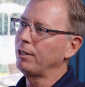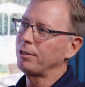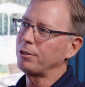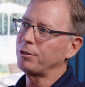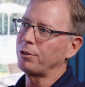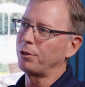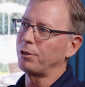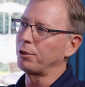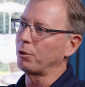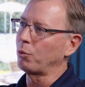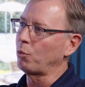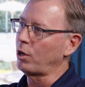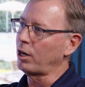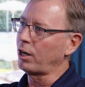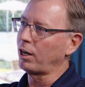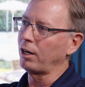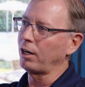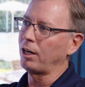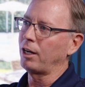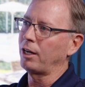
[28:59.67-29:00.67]
So your
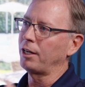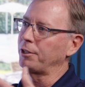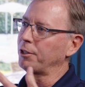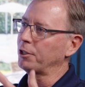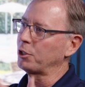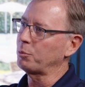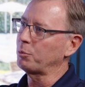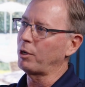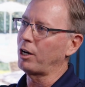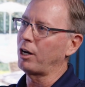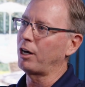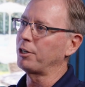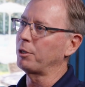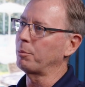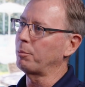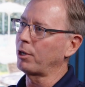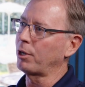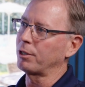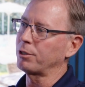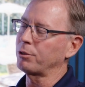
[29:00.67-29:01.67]
water line, your spa,
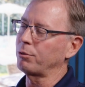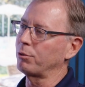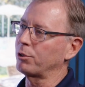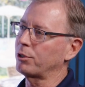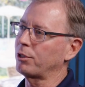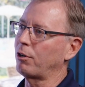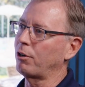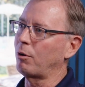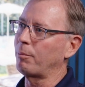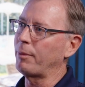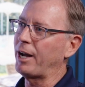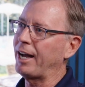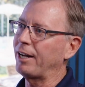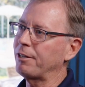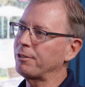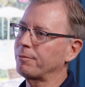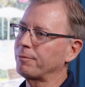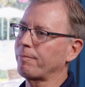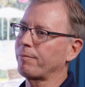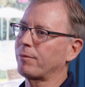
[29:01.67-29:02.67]
your bar stools can all
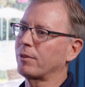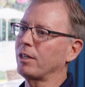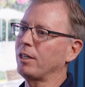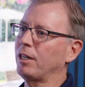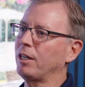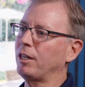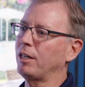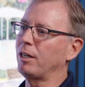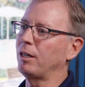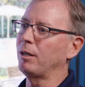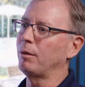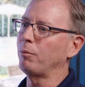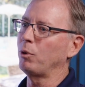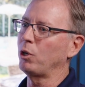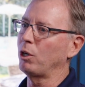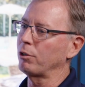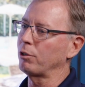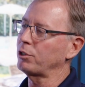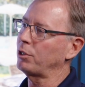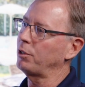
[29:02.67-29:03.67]
match.
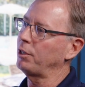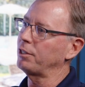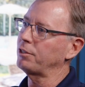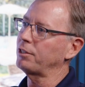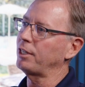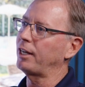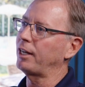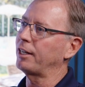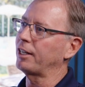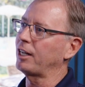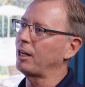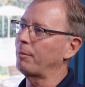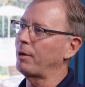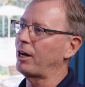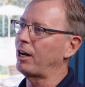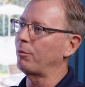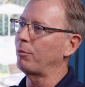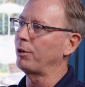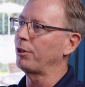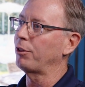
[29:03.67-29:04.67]
We also decided to come
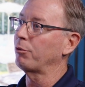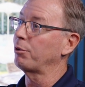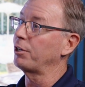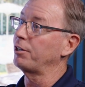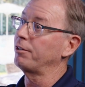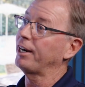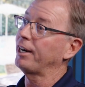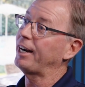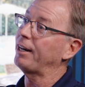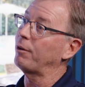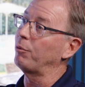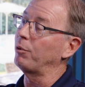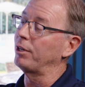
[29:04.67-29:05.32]
out with 3 granite